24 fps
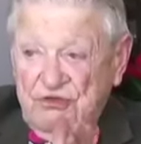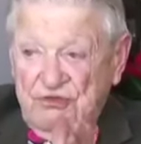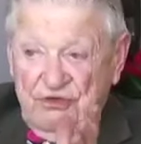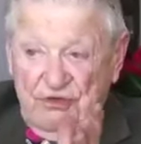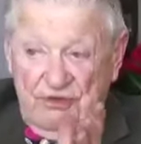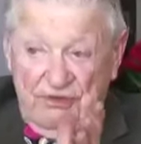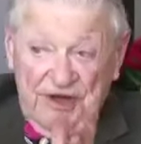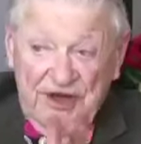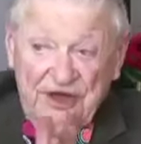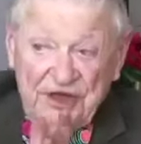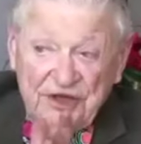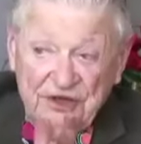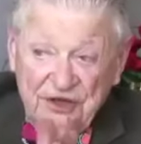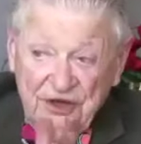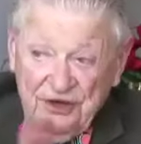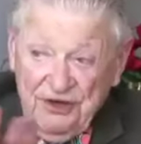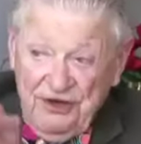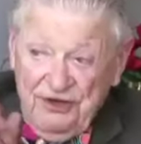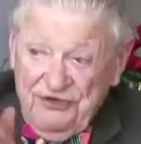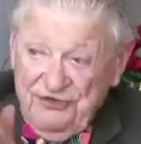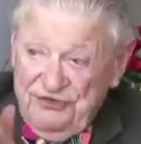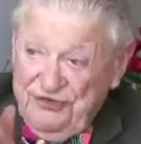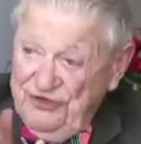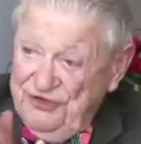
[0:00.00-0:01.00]
for many
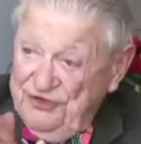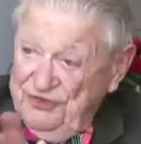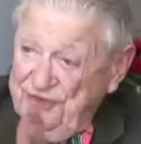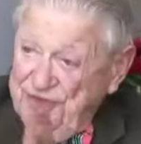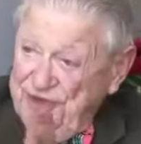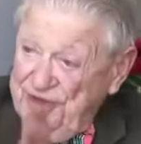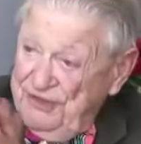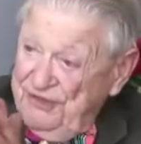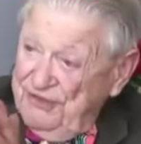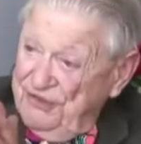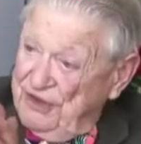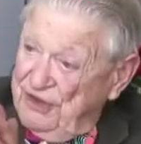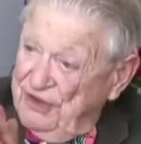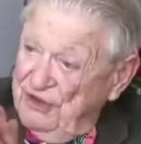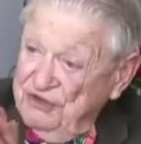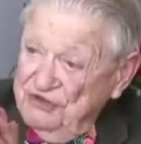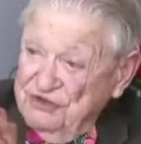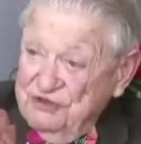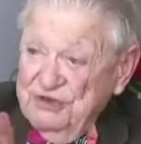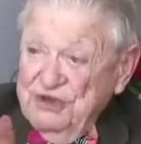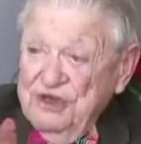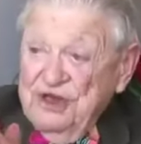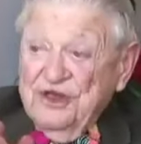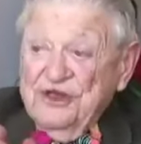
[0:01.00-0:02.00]
years there's been a
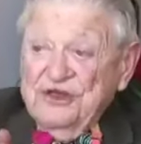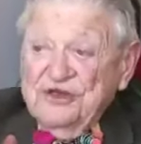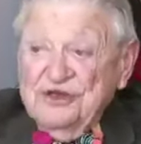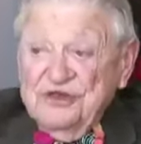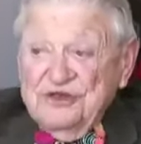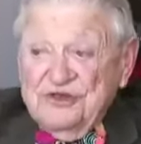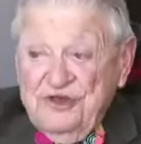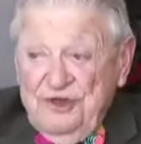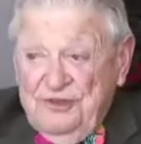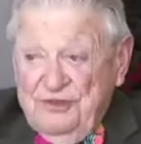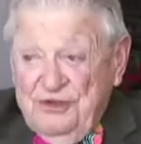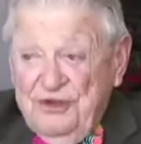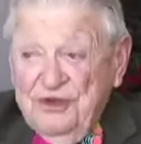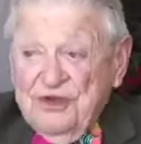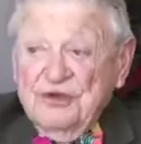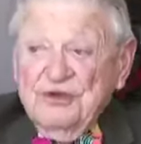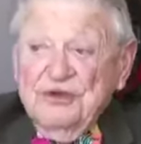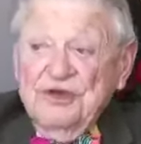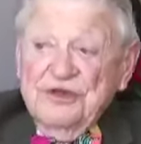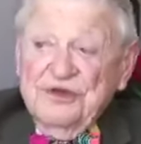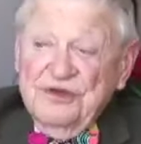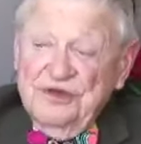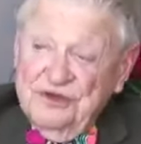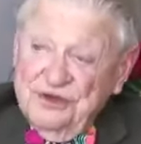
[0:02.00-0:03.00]
close relationship
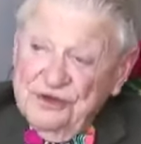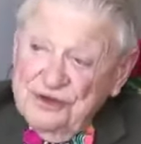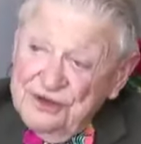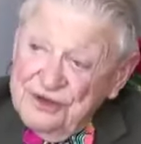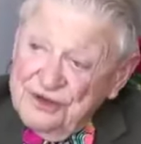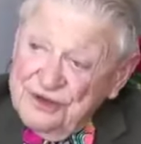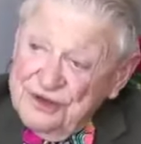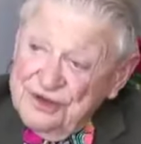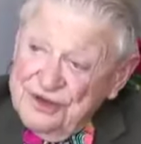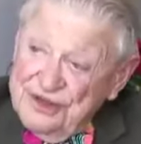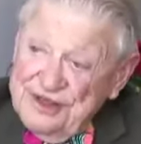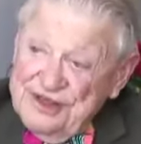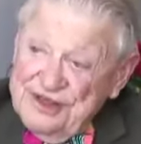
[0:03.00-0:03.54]
between the two.